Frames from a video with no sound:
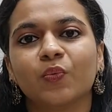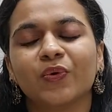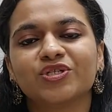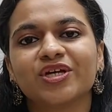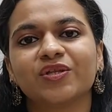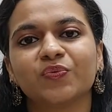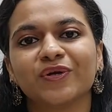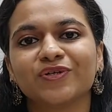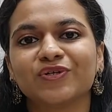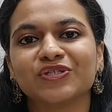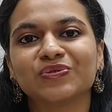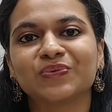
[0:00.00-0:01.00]
which other
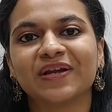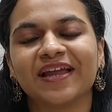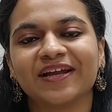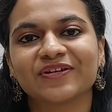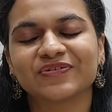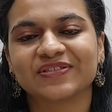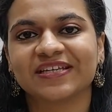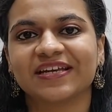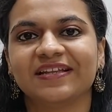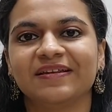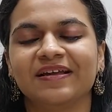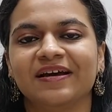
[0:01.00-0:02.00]
videos you would like to see
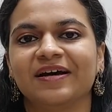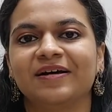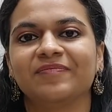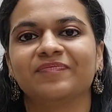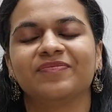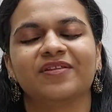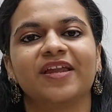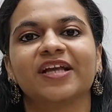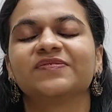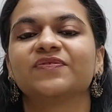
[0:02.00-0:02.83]
in the next